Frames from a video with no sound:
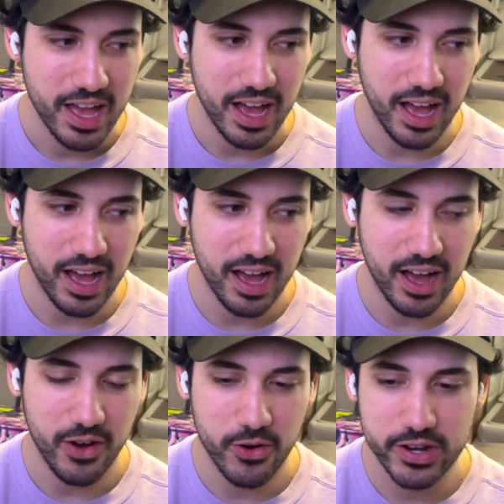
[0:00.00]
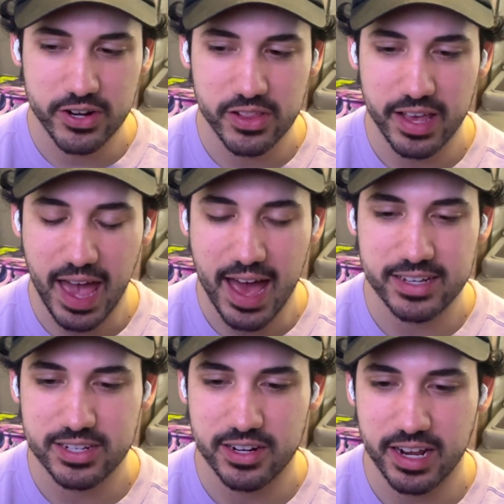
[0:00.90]
or you're like at a
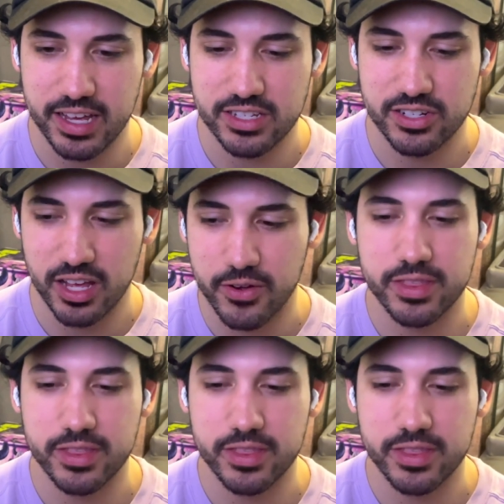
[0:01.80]
certain age and you're like,